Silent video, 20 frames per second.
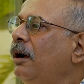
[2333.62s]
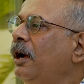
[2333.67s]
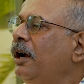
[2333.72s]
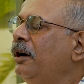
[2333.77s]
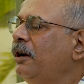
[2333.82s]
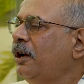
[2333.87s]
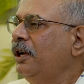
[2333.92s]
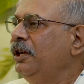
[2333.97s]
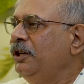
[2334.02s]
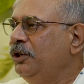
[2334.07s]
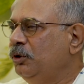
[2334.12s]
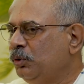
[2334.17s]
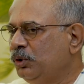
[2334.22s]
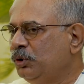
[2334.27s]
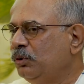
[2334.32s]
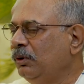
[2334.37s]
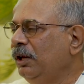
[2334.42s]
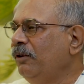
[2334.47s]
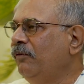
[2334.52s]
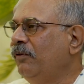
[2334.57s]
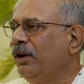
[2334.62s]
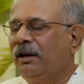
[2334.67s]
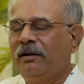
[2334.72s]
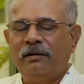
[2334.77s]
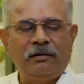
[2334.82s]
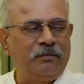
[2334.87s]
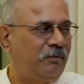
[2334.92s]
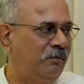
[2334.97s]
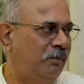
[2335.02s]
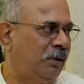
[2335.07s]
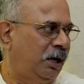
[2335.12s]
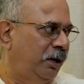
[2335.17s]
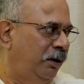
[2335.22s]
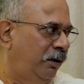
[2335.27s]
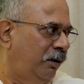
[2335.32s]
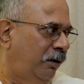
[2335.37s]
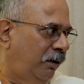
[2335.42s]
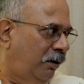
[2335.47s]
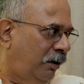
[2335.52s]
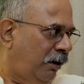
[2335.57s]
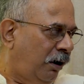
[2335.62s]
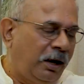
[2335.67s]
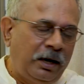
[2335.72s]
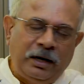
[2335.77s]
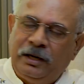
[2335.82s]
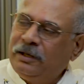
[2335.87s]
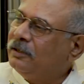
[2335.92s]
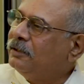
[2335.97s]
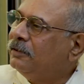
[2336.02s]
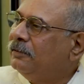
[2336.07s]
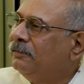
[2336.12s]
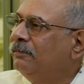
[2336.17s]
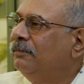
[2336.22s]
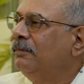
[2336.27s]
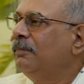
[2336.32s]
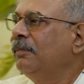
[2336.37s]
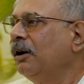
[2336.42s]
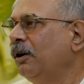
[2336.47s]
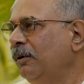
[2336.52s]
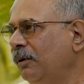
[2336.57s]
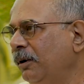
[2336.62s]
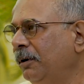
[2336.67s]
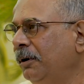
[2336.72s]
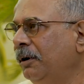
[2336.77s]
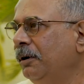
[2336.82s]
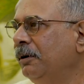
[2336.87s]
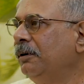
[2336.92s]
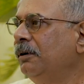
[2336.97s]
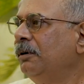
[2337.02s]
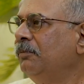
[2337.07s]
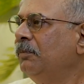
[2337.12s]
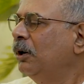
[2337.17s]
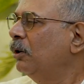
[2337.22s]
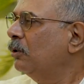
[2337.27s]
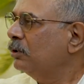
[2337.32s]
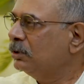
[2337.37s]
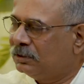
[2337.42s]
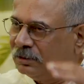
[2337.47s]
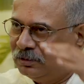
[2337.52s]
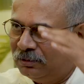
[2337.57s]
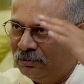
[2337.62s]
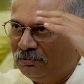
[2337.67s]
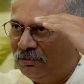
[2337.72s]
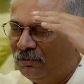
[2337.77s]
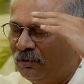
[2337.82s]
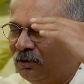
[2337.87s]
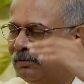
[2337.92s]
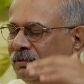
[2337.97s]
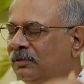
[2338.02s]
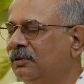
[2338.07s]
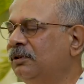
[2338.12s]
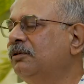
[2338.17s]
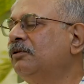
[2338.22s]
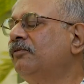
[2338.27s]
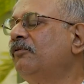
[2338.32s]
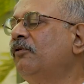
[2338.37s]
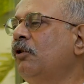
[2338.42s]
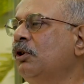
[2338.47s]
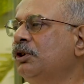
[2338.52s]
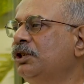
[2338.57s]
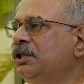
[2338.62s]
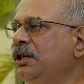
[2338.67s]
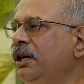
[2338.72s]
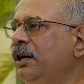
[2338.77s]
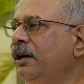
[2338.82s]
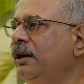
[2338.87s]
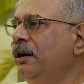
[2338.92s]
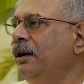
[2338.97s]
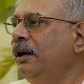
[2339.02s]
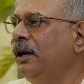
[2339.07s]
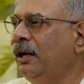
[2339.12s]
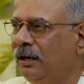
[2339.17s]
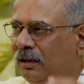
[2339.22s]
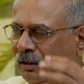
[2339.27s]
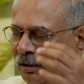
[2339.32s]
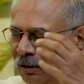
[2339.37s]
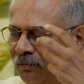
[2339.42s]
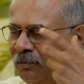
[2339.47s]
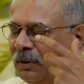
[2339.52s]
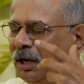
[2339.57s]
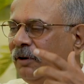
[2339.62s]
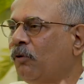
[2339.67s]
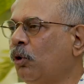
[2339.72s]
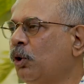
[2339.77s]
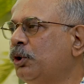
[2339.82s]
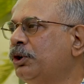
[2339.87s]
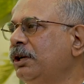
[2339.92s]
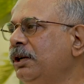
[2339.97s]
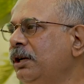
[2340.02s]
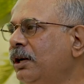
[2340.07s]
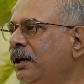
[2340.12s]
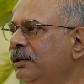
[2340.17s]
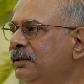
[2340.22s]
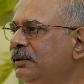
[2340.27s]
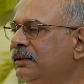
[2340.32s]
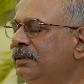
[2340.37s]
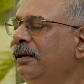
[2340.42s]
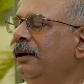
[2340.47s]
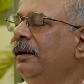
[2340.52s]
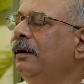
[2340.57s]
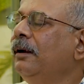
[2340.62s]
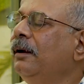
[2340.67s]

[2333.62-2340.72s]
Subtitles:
and I usually wear my hat, because for shade and my watery eyes.